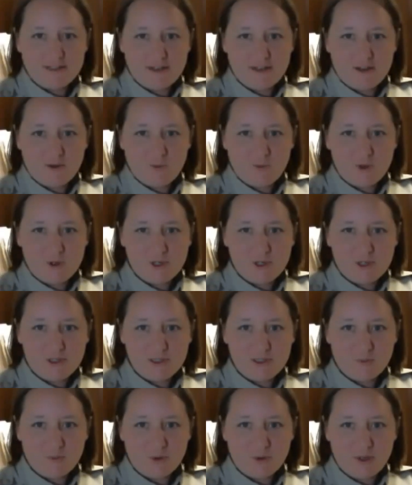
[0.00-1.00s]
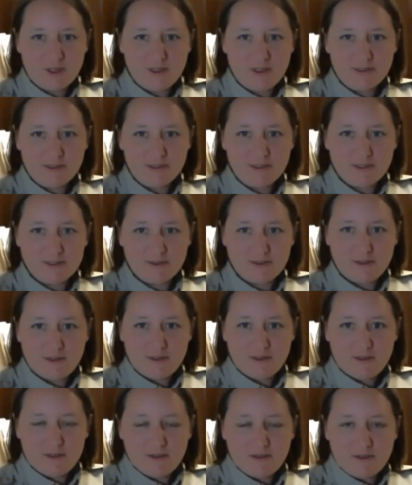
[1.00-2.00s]
on Wakulla Springs,
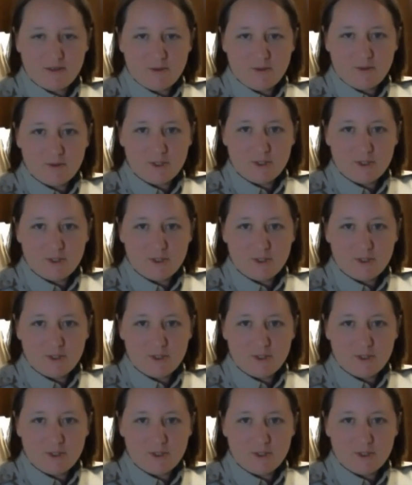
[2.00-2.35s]
which